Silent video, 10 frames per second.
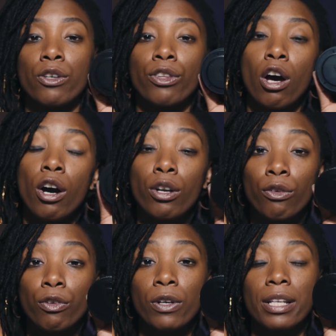So the
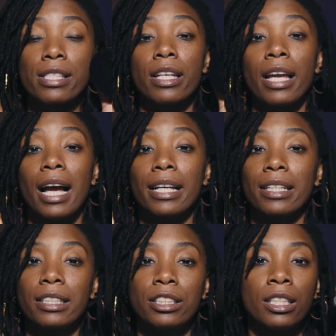
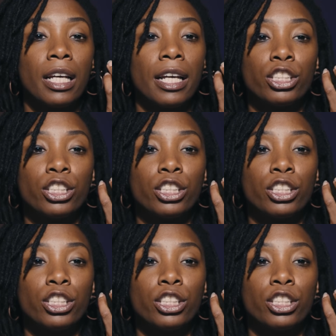autofocusing, it's